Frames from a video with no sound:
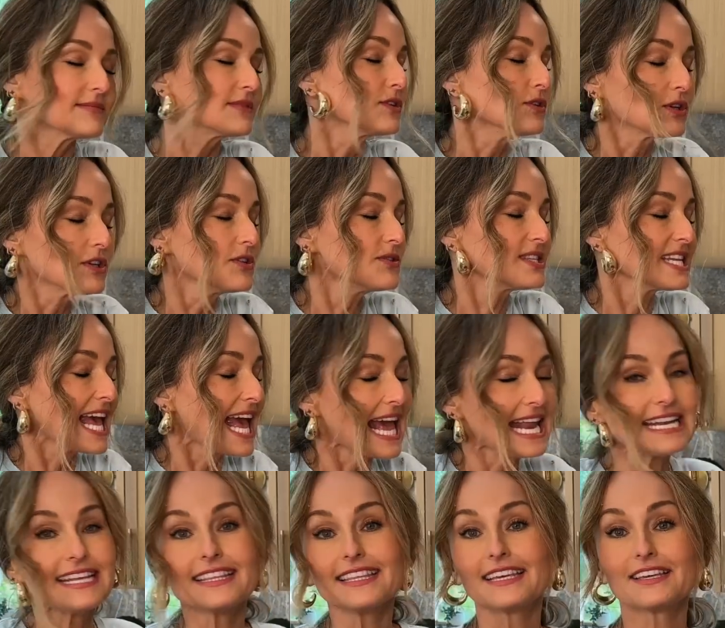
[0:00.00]
you could use
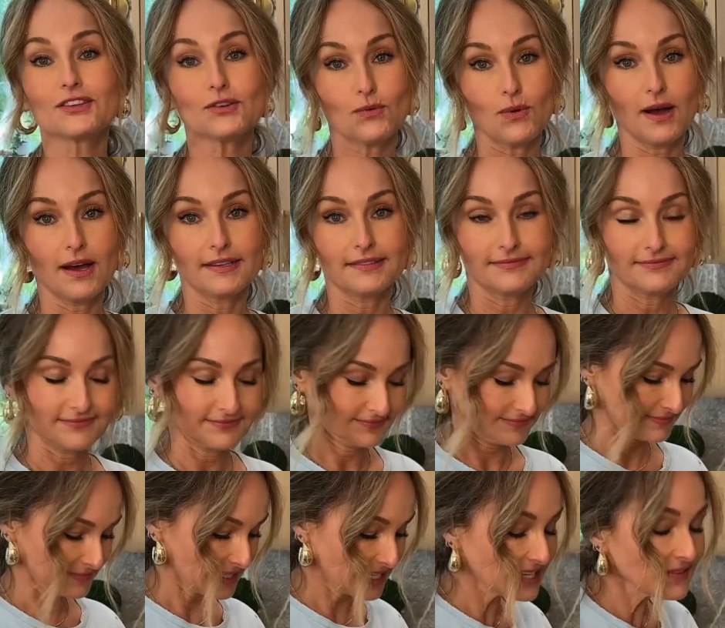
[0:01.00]
anything you want.
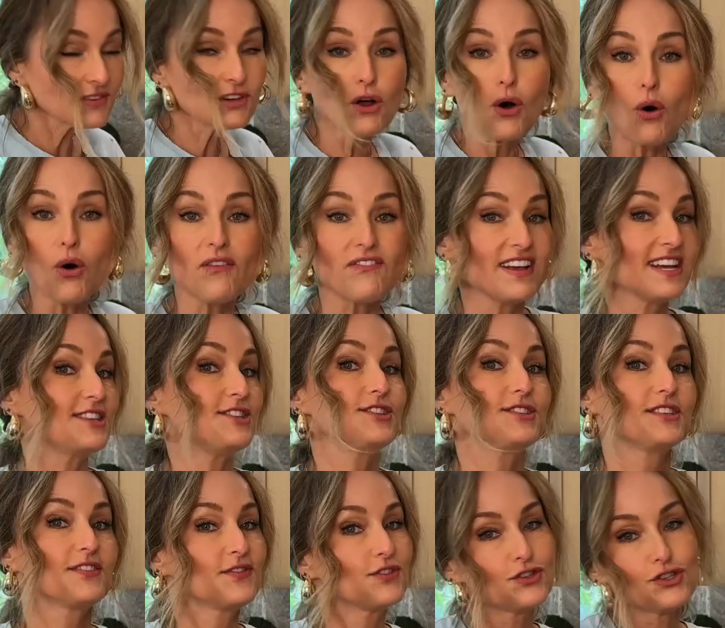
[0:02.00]
Even all veggies,
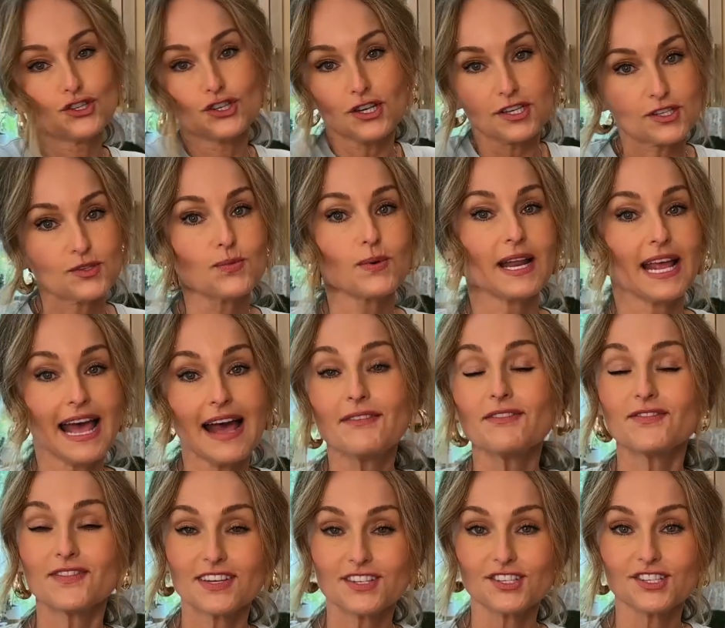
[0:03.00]
if you just want to have it
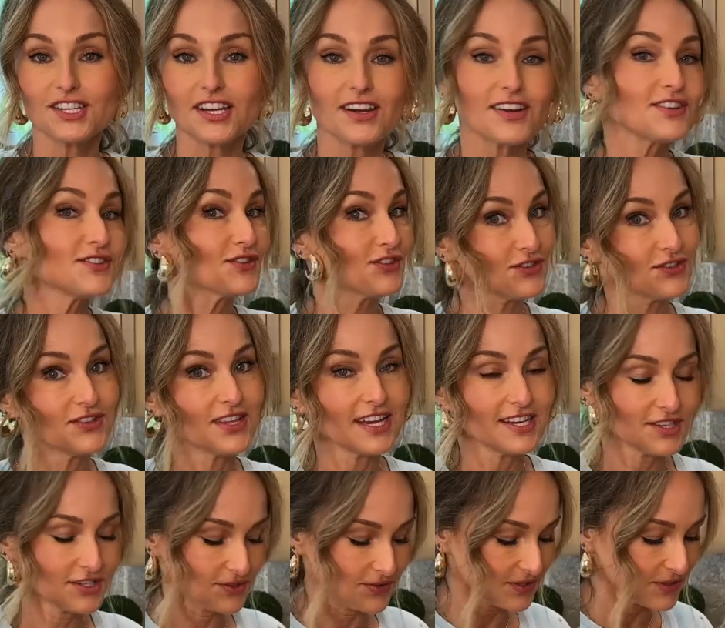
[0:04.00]
vegetarian, you could do that
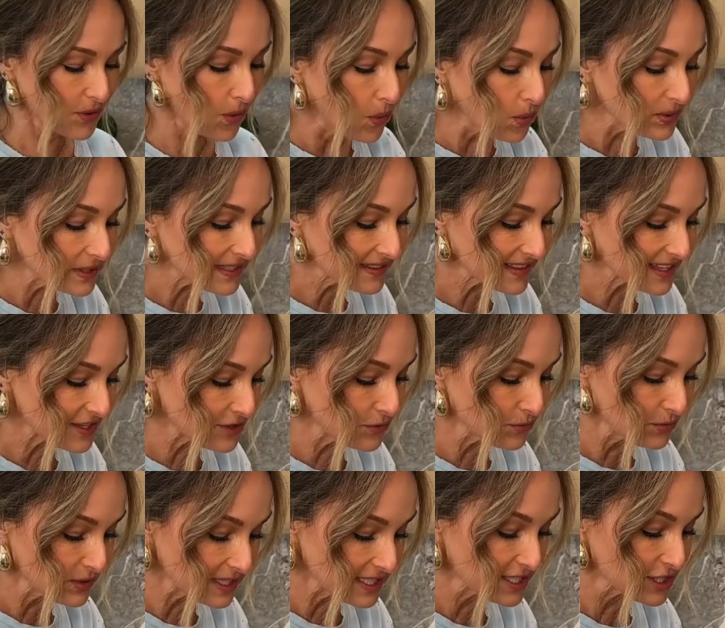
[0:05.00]
too. The only thing you
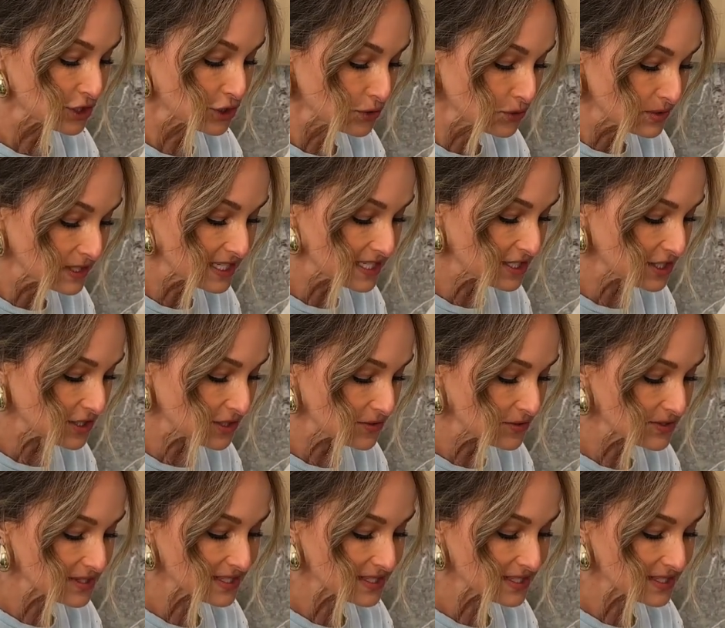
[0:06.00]
really do need to use